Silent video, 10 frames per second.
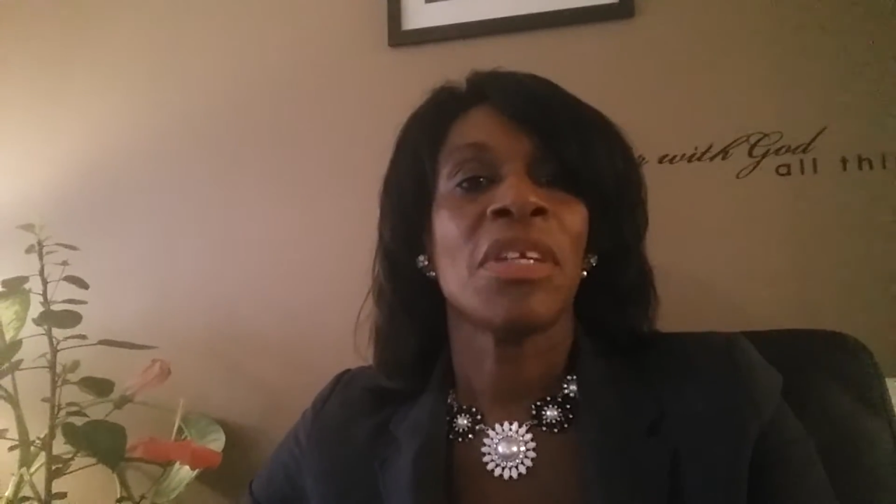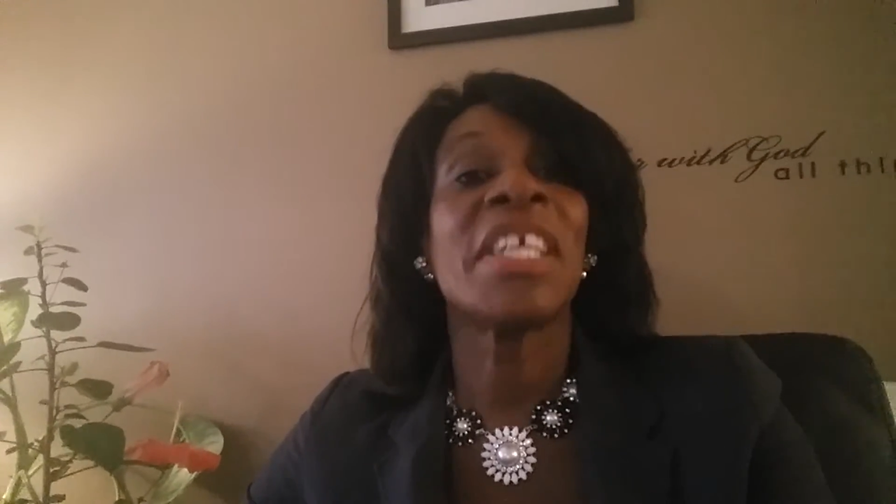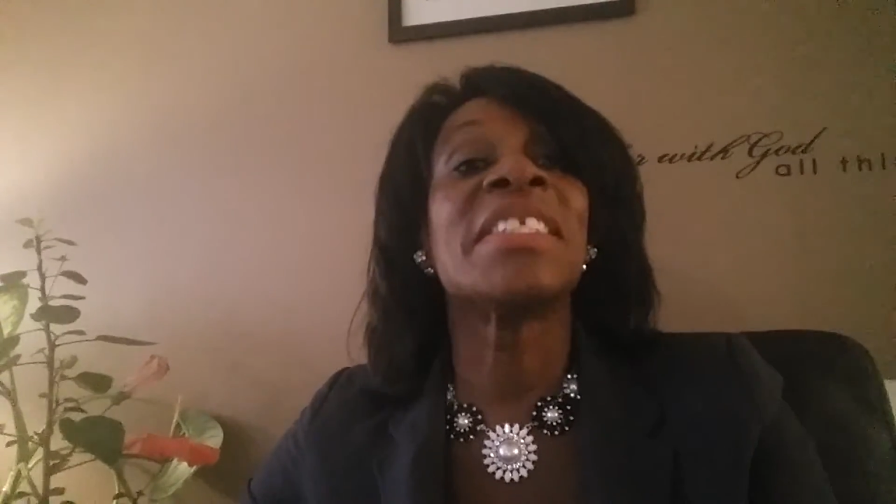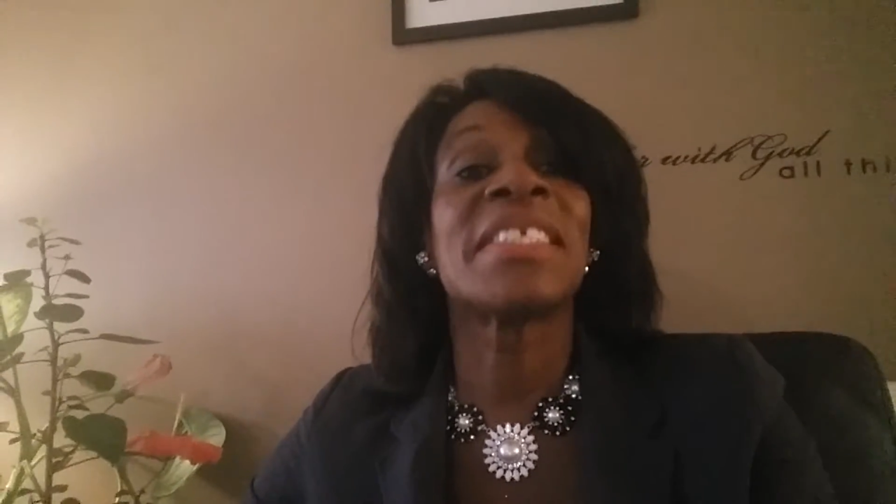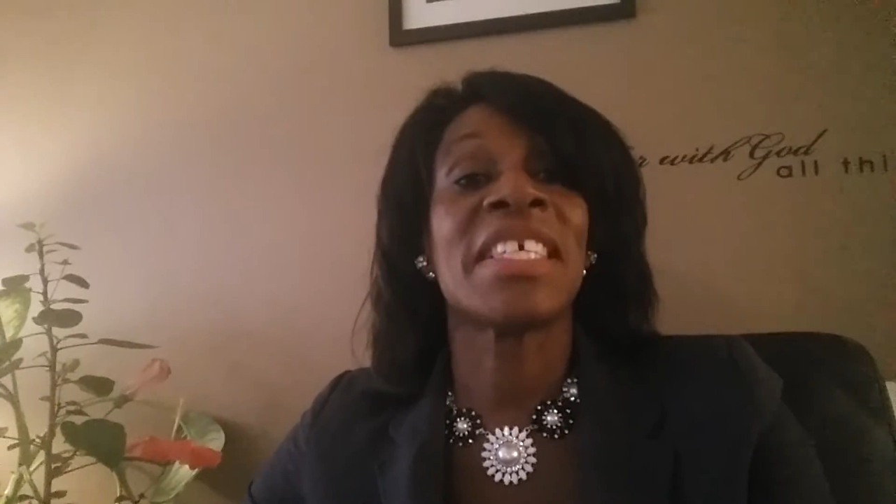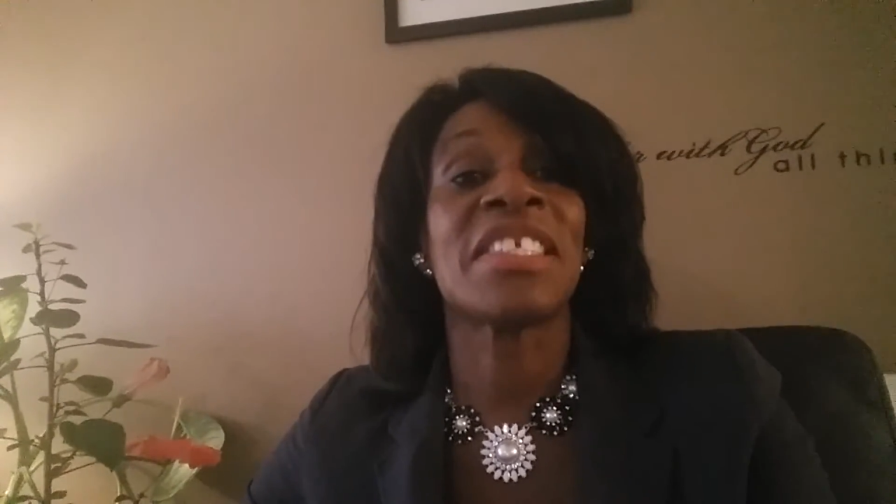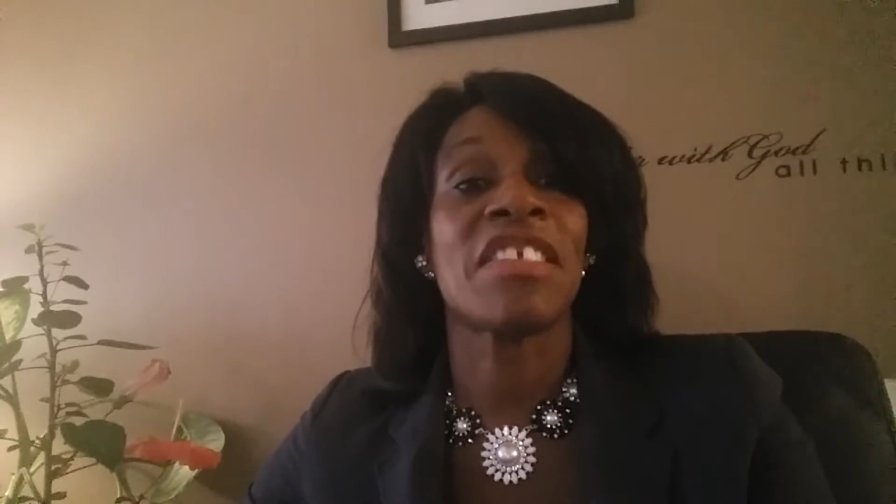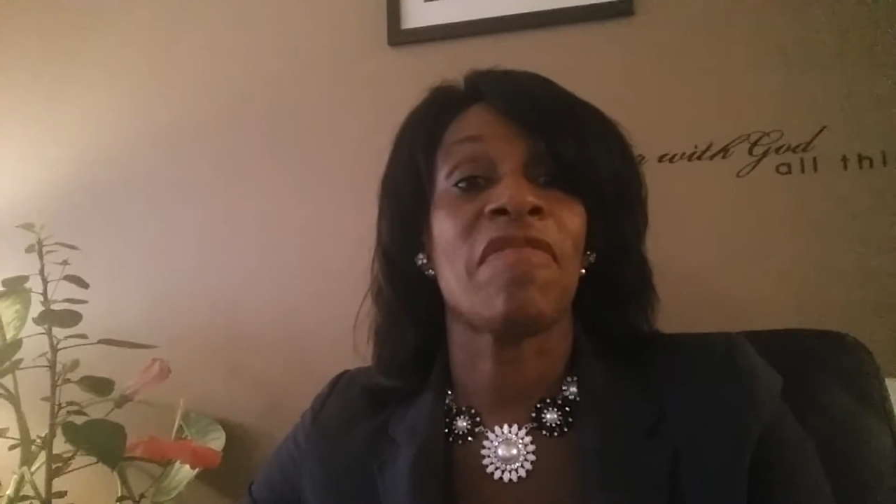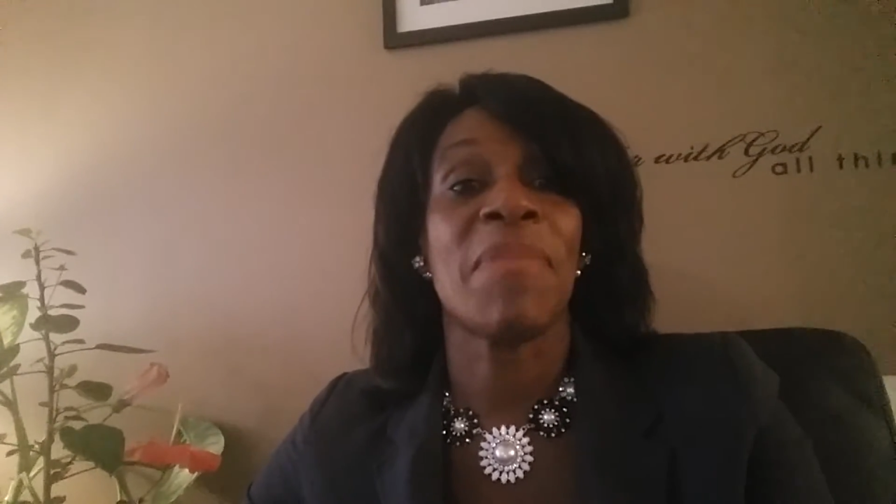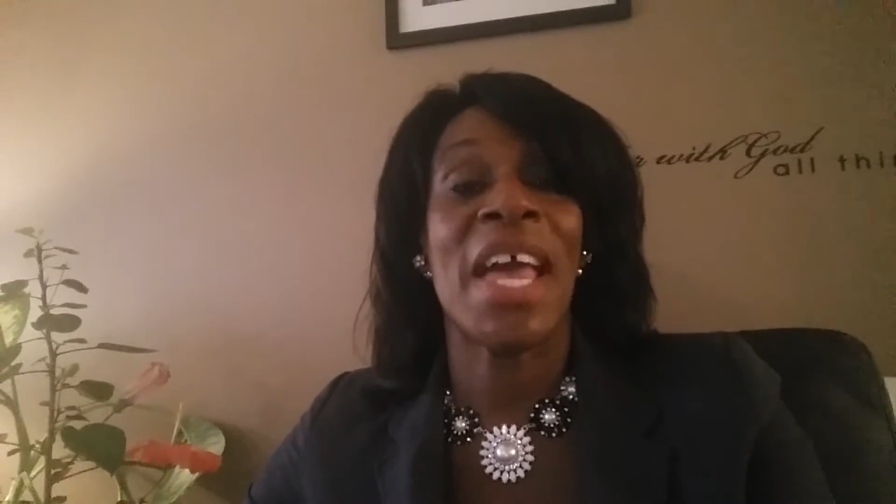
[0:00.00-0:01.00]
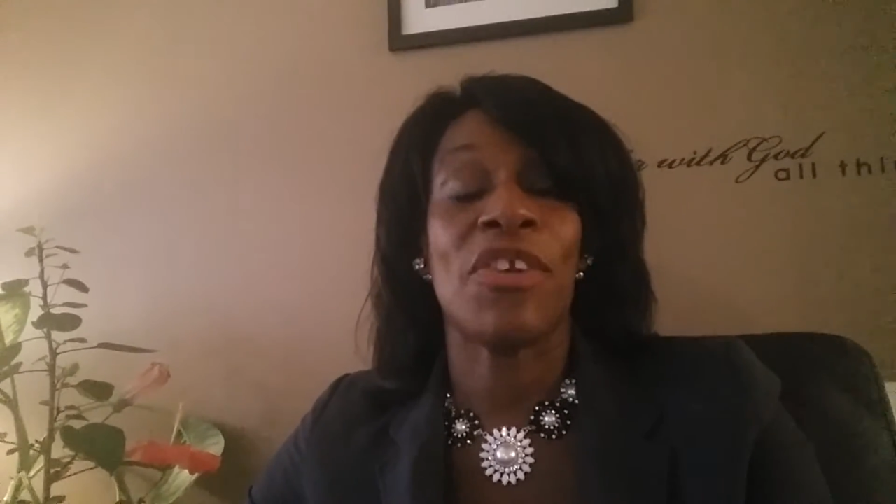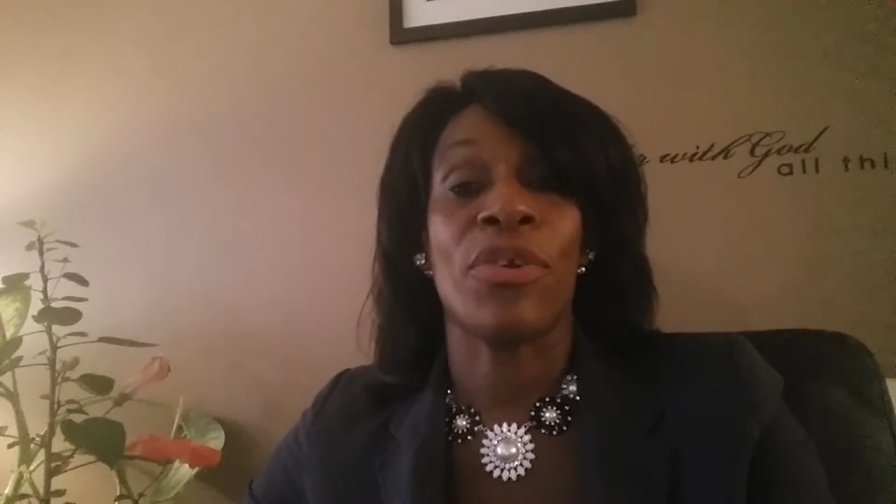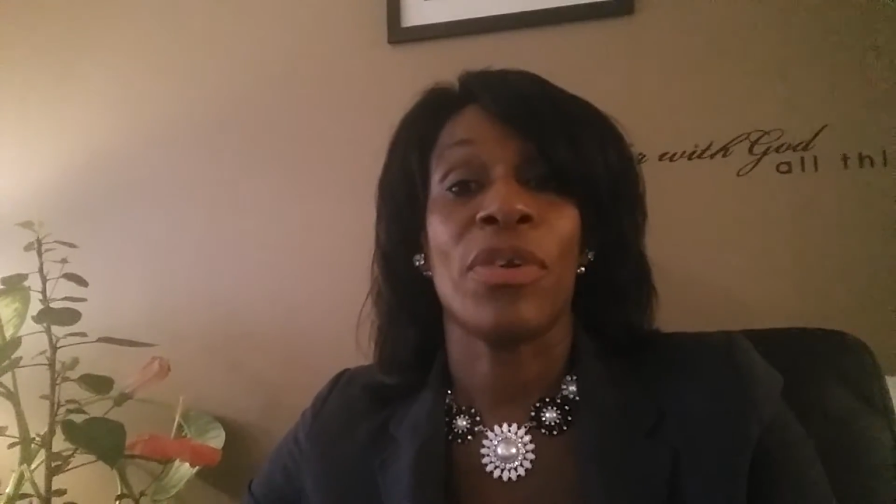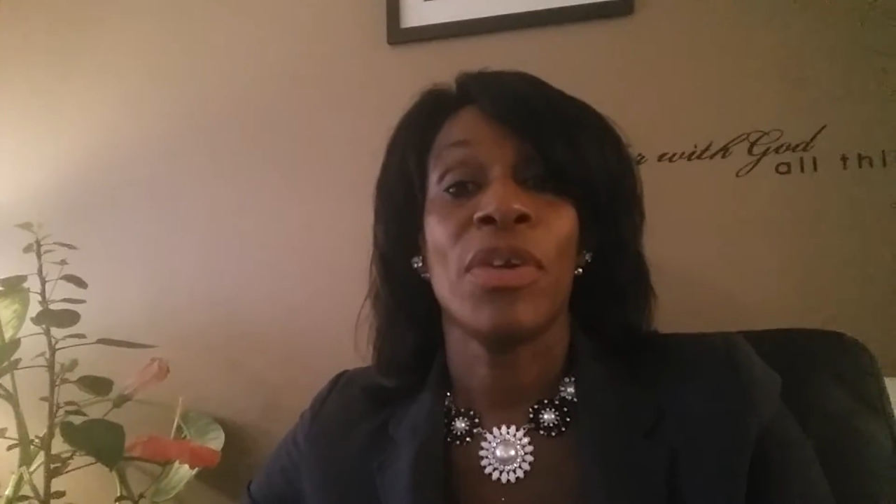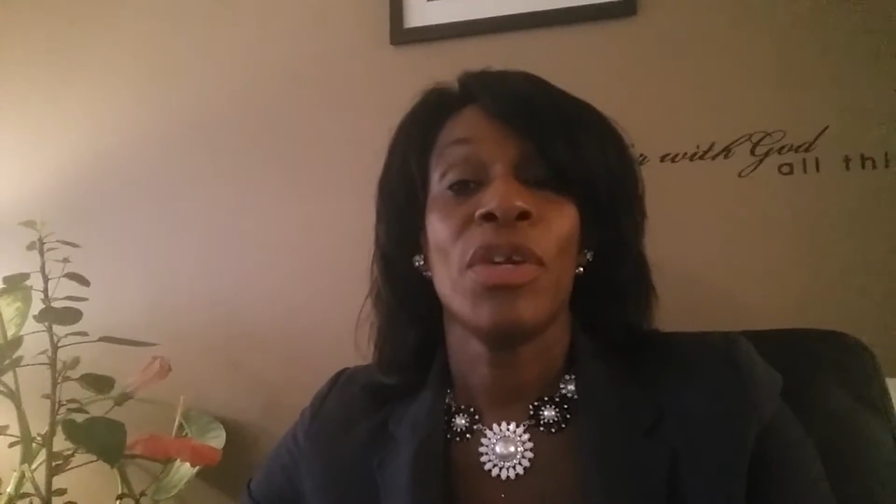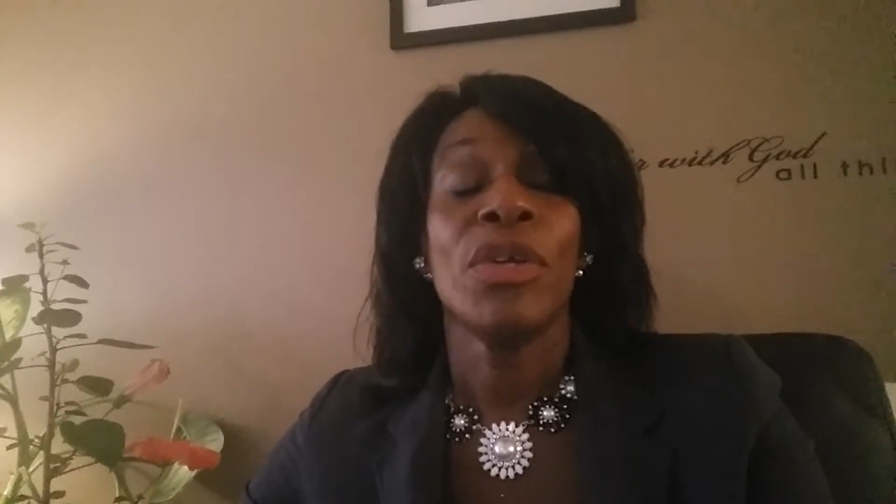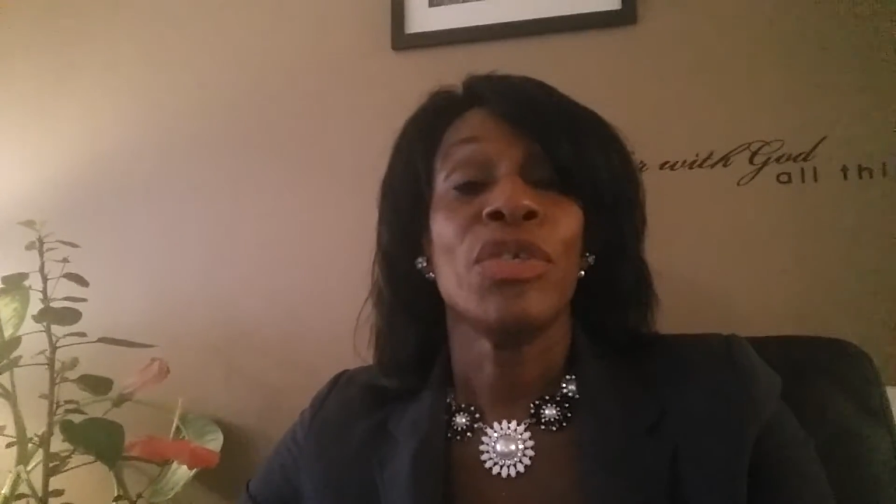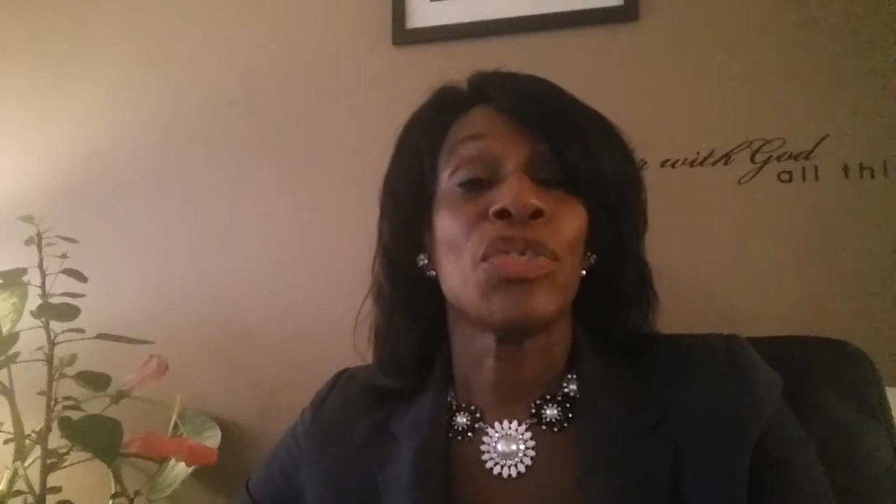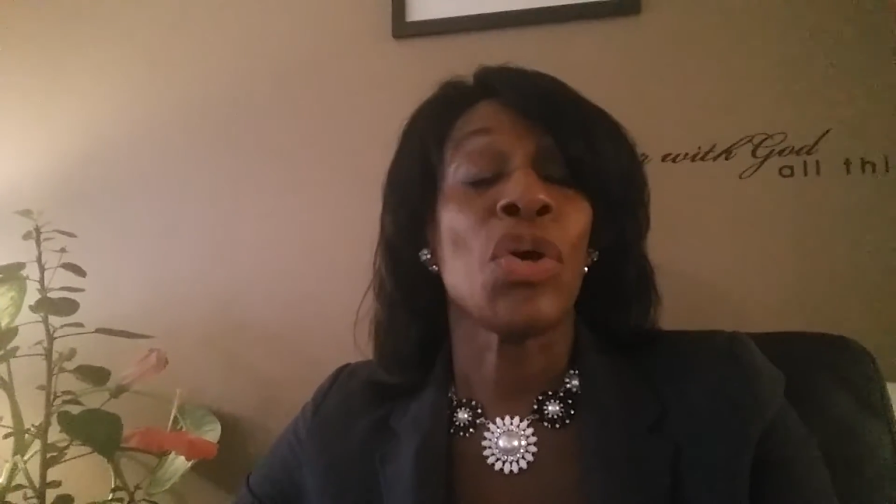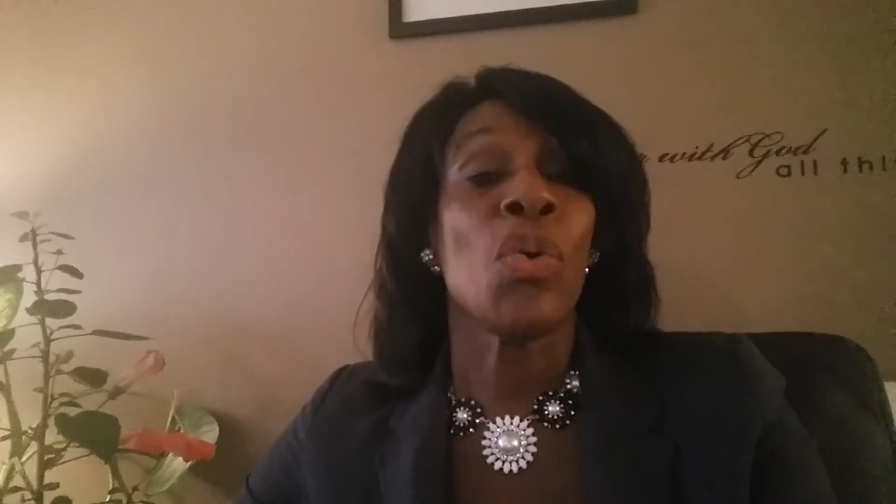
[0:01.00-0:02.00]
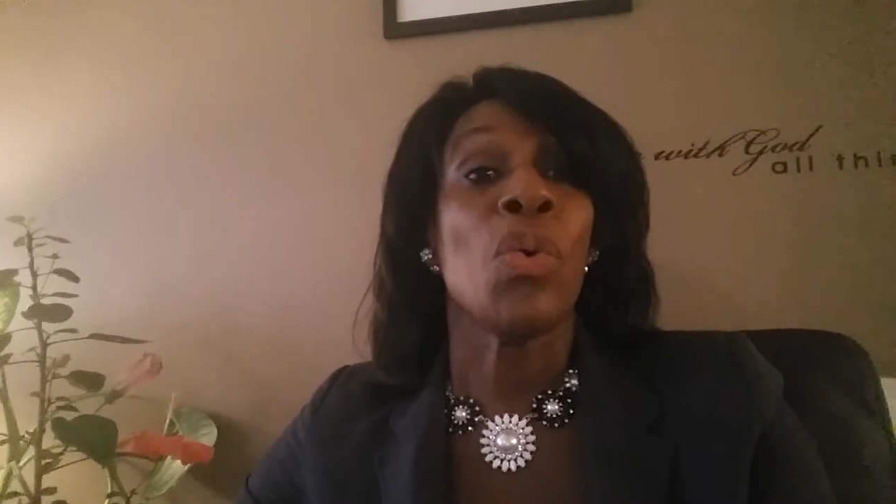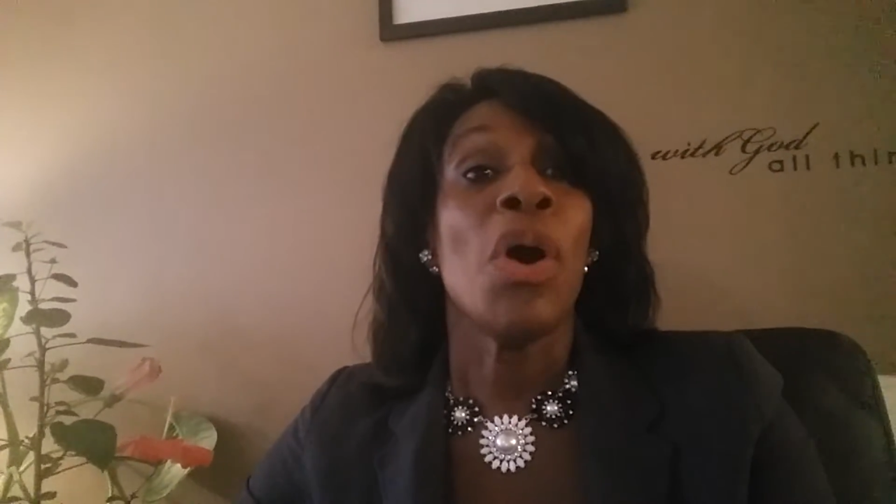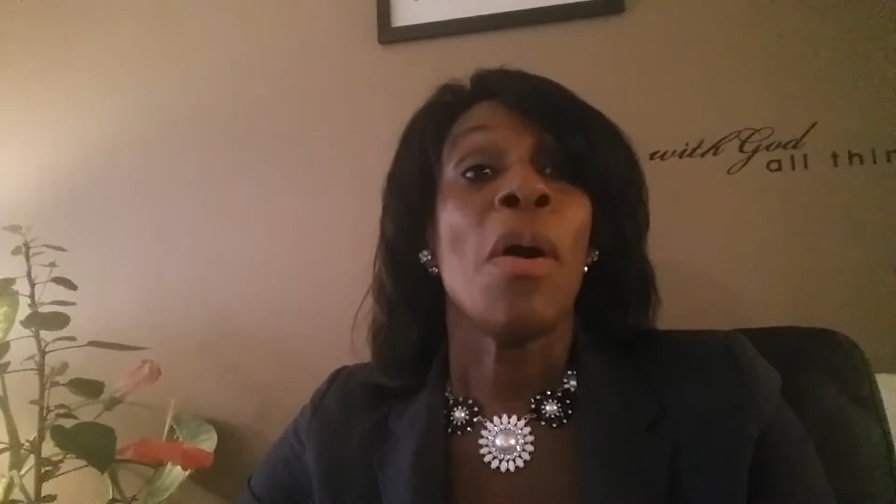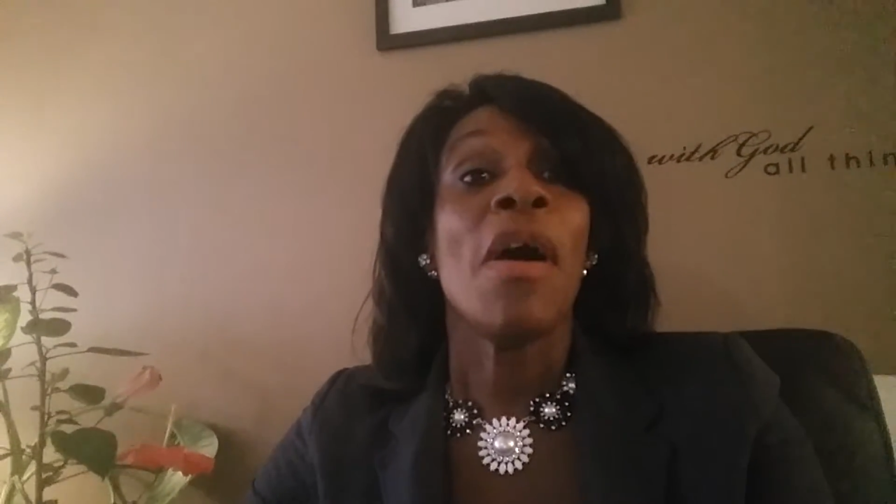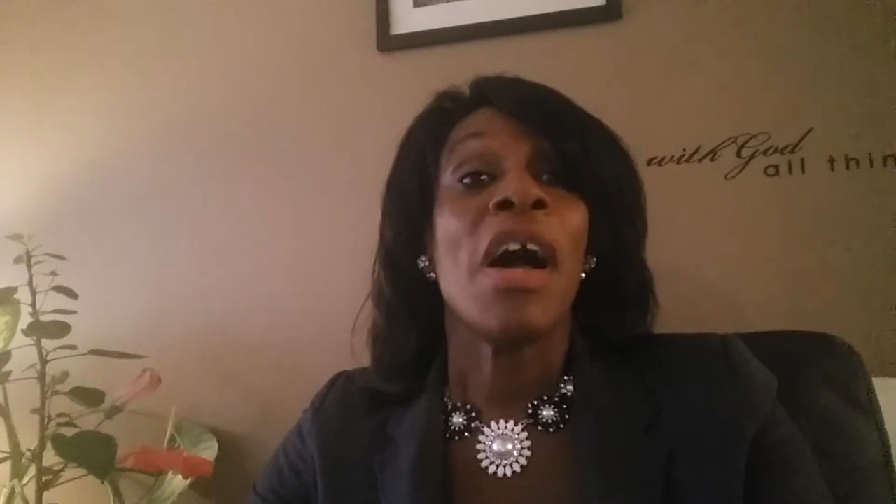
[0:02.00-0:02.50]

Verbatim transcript: consist of matter. So,